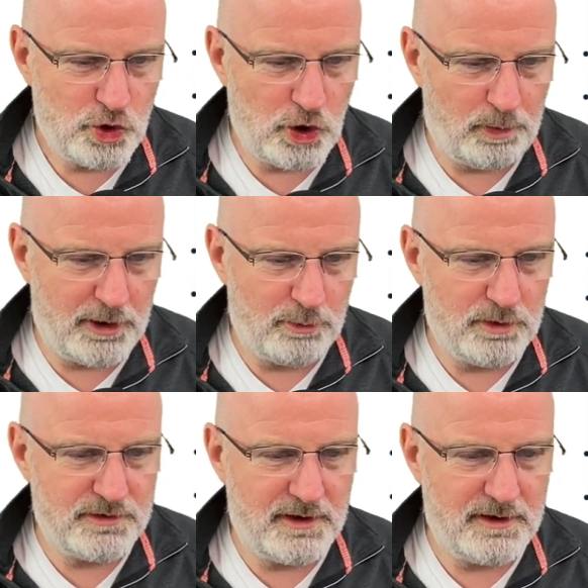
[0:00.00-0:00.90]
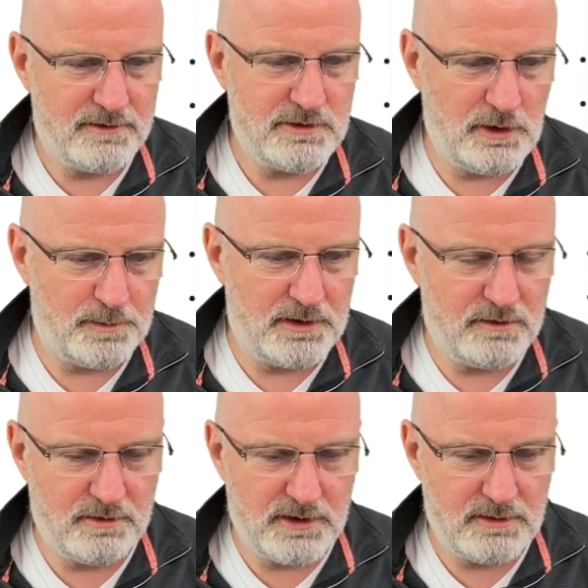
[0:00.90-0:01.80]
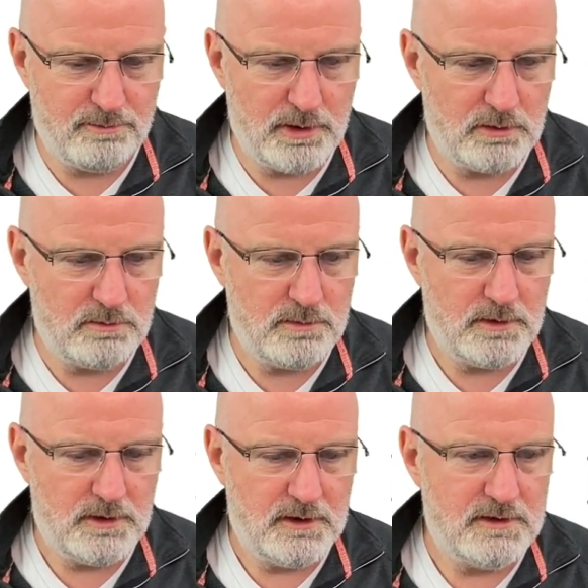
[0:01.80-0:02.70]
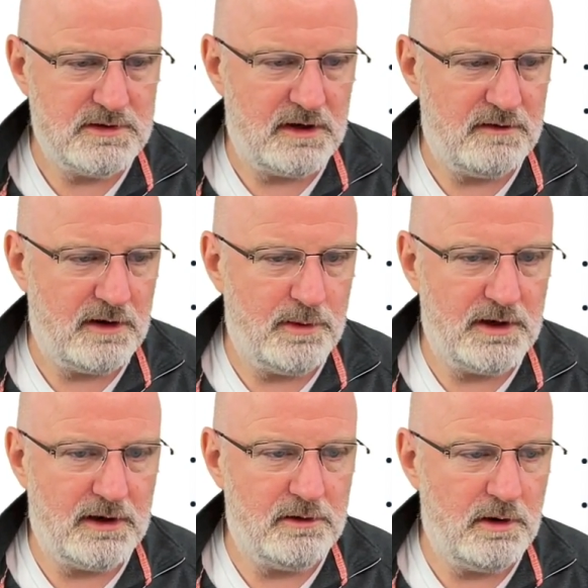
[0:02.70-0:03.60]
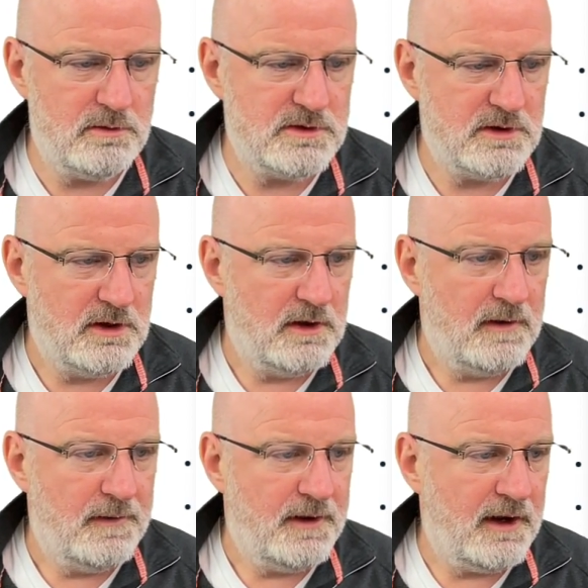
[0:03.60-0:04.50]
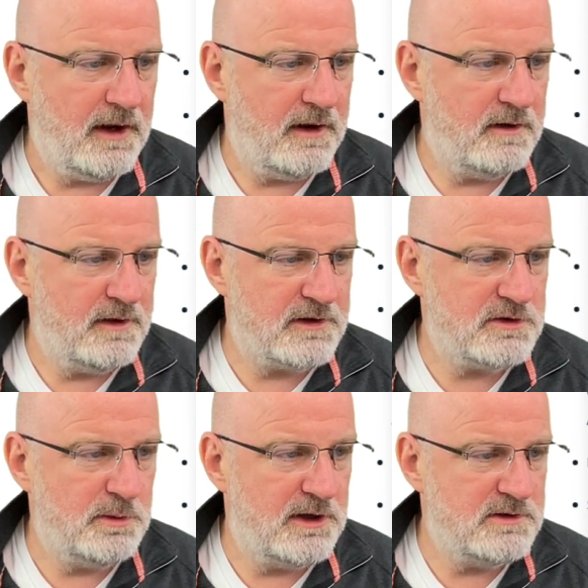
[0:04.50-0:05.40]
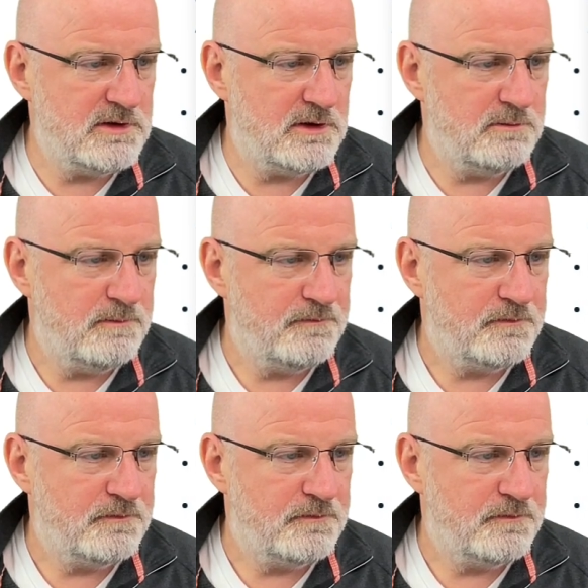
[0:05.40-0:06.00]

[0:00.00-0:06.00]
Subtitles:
Shopping, what's that? Shopping 3, boom. Save that on my downloads. And that's all we need to do.